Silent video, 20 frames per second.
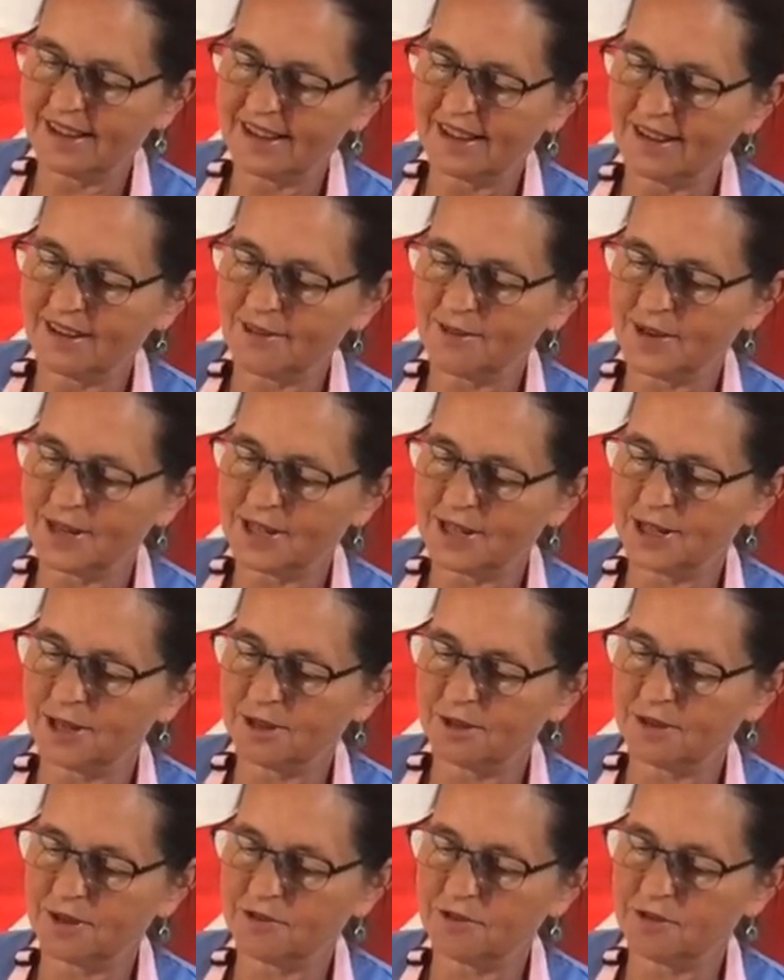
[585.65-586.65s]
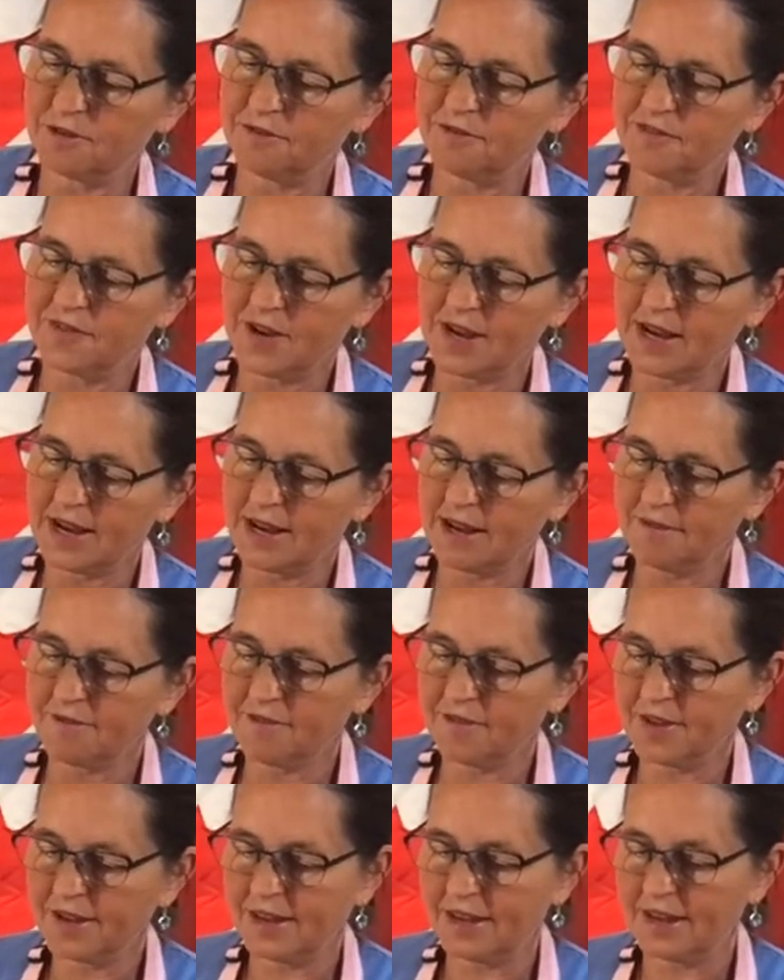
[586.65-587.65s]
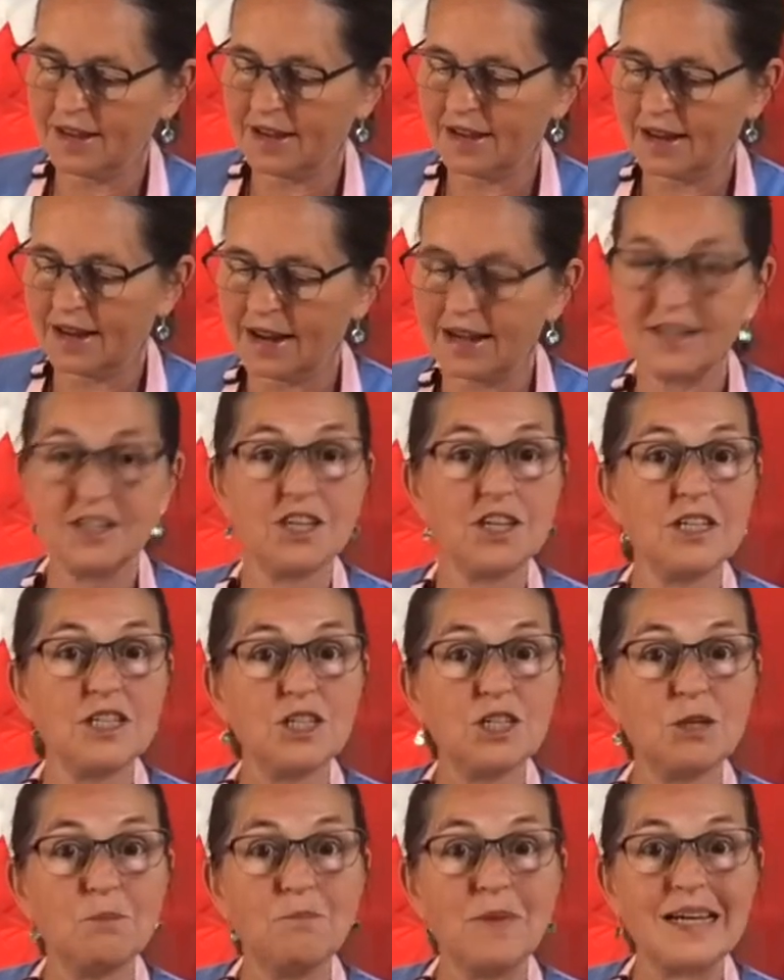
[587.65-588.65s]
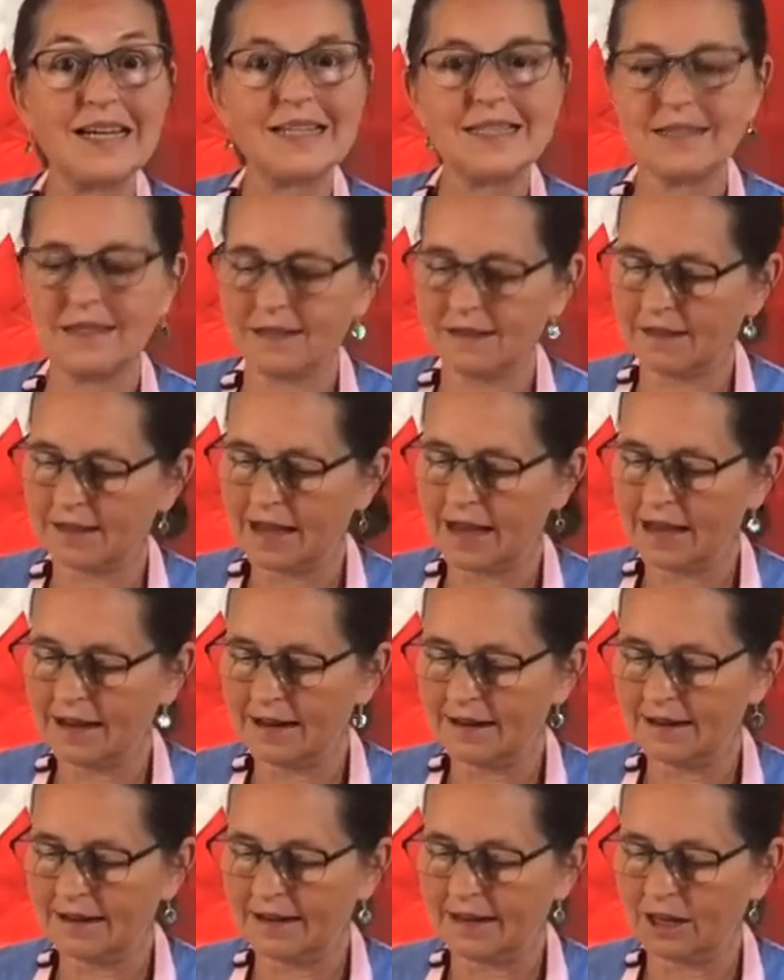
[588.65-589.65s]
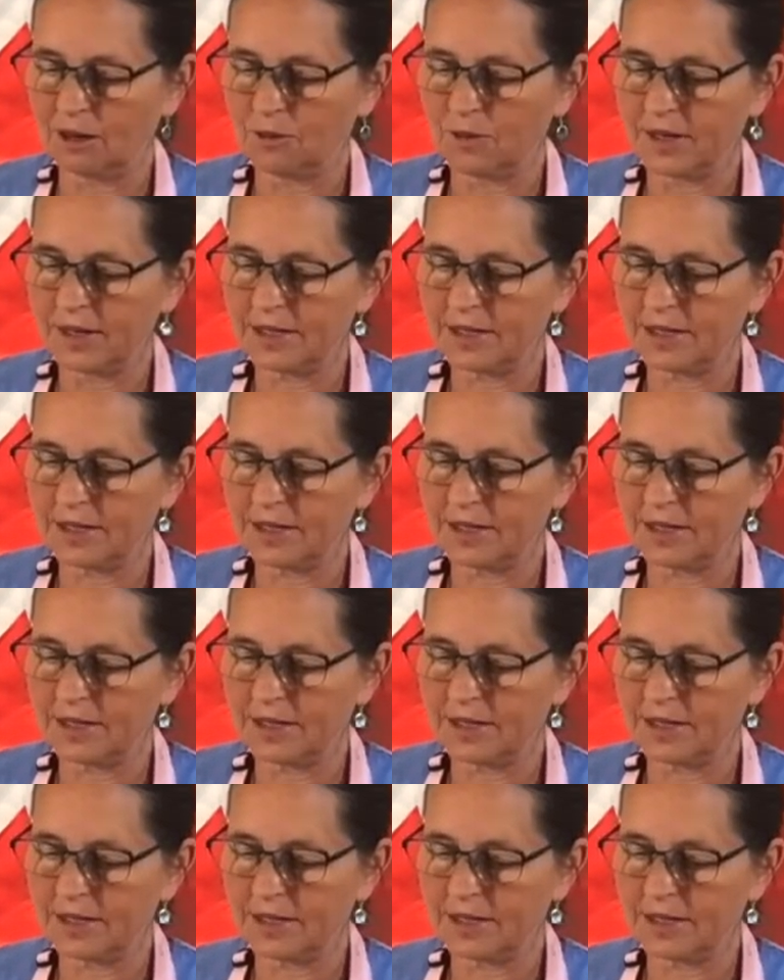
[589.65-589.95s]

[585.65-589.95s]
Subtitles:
1, 2, 3, 4, 5, and just to mix in that liquid.